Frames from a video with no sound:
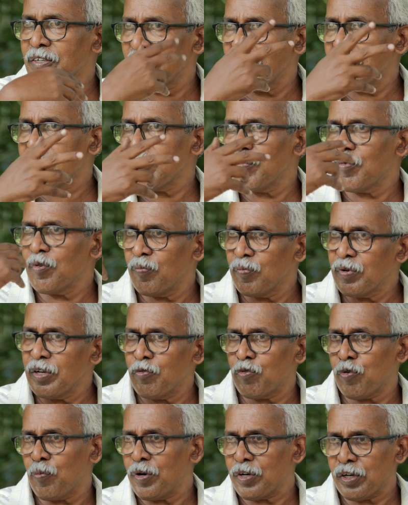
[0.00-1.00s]
share some
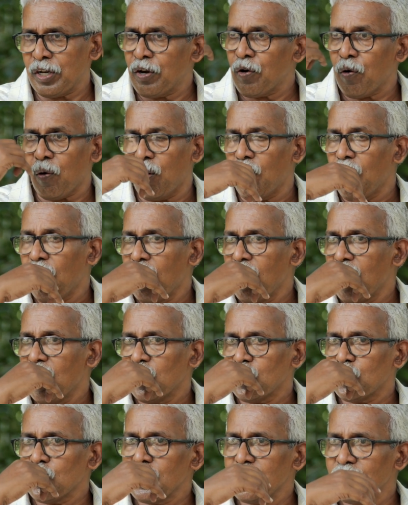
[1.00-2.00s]
information and all.
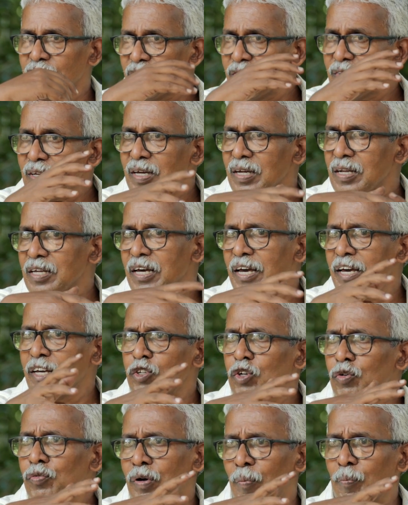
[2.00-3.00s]
So this is the
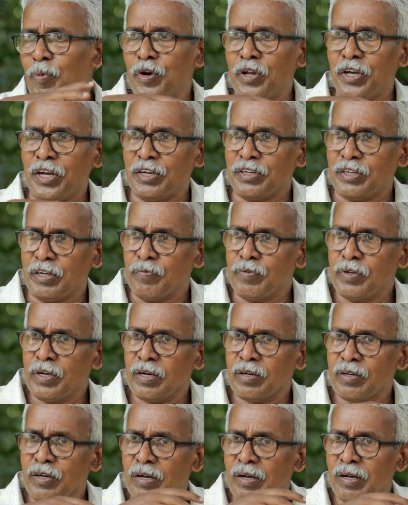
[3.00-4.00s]
age of communication. We
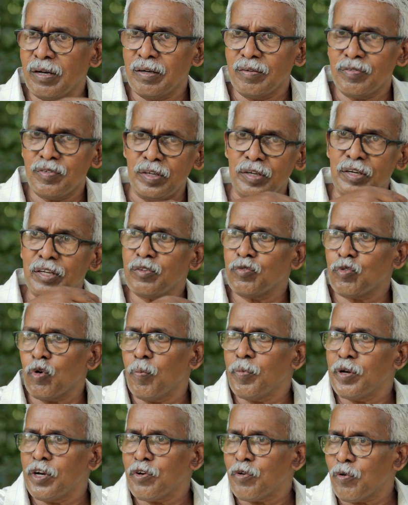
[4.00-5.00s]
are uh, sending so
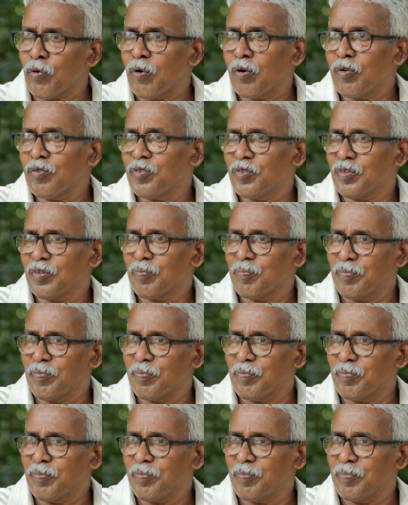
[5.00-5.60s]
many trolls